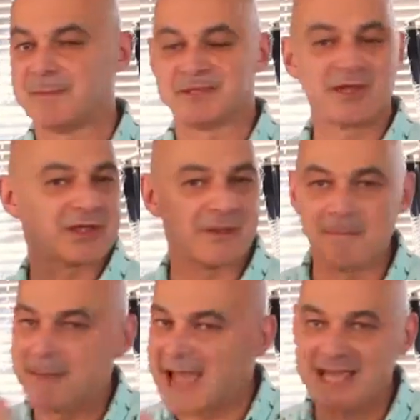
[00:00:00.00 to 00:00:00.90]
But don't go
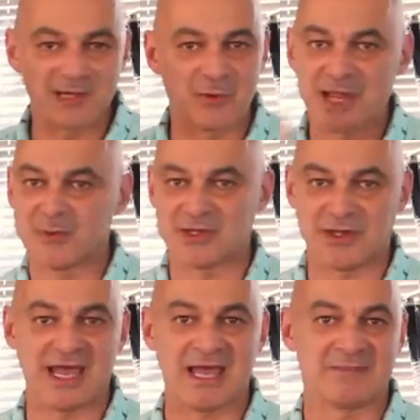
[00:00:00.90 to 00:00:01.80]
banging away with
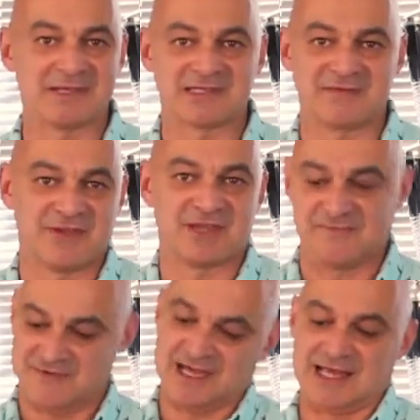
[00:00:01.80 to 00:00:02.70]
your hand, because
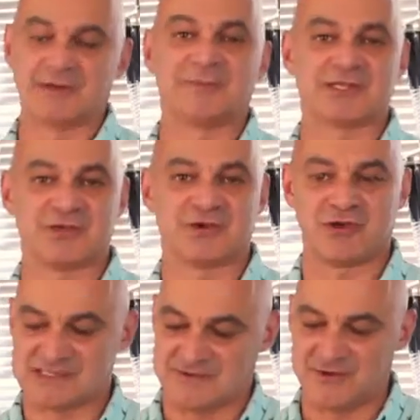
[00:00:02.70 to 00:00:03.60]
if you get a little bit too
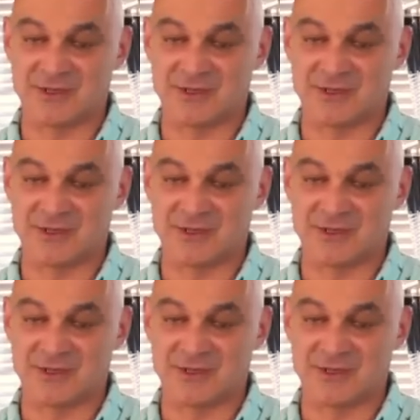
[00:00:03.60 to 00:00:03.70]
aggressive,